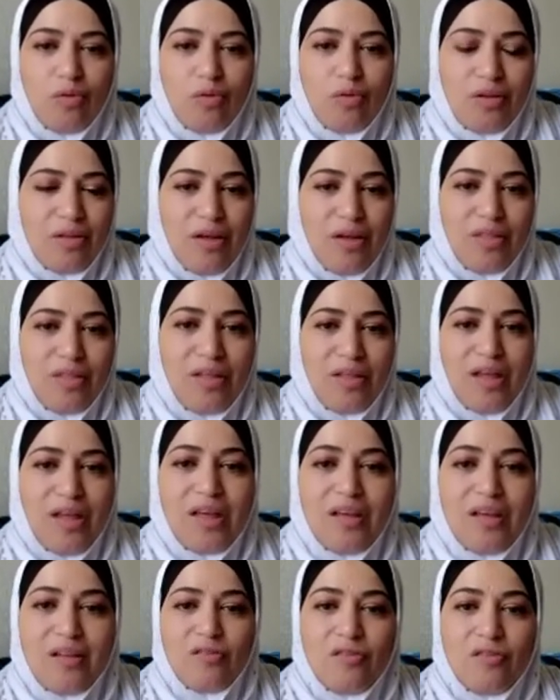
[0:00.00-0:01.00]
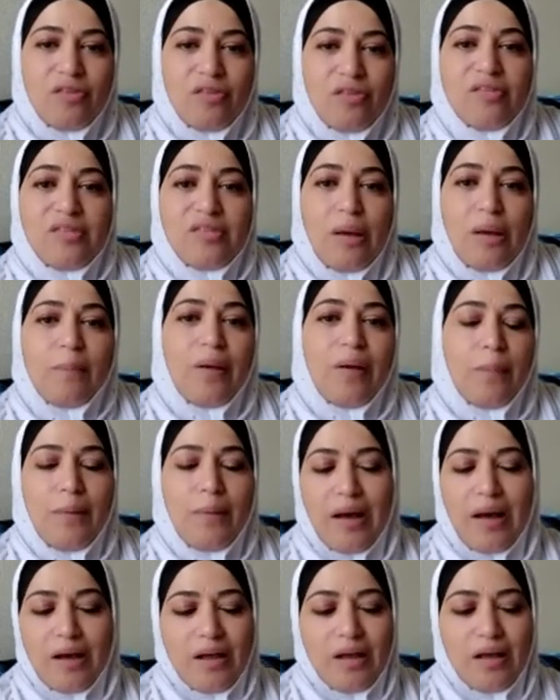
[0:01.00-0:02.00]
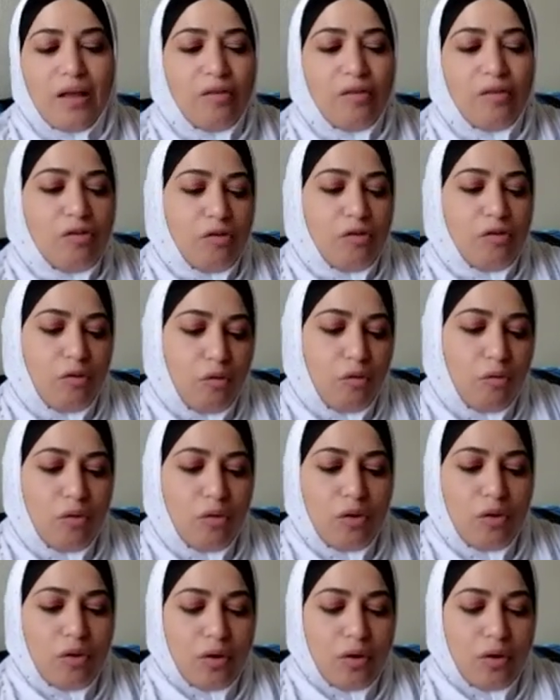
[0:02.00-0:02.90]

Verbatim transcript: really like just stepping back into